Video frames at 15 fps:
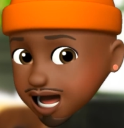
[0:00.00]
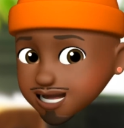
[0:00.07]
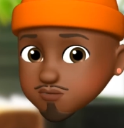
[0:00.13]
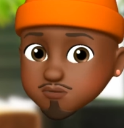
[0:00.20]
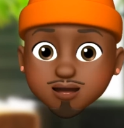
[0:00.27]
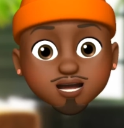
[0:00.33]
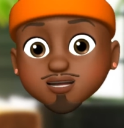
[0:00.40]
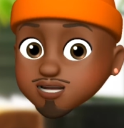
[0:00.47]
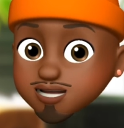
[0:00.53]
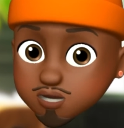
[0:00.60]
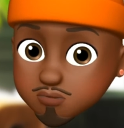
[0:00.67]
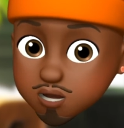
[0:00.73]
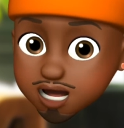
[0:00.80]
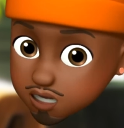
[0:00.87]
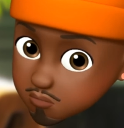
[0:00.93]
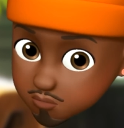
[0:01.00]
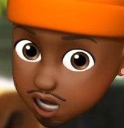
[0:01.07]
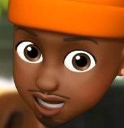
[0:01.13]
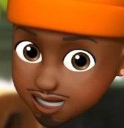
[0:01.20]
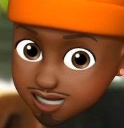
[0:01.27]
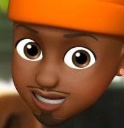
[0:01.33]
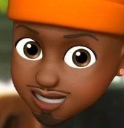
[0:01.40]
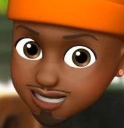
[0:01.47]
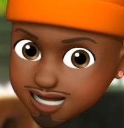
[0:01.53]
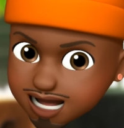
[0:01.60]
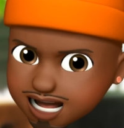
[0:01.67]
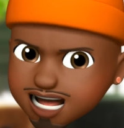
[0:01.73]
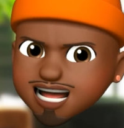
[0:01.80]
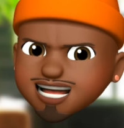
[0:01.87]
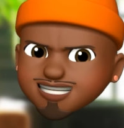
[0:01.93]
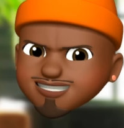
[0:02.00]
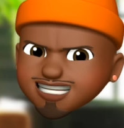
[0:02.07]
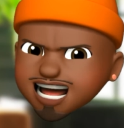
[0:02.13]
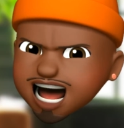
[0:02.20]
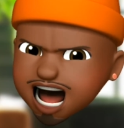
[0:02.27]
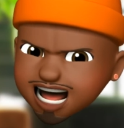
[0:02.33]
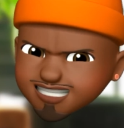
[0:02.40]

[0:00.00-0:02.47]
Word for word: and better than what it was is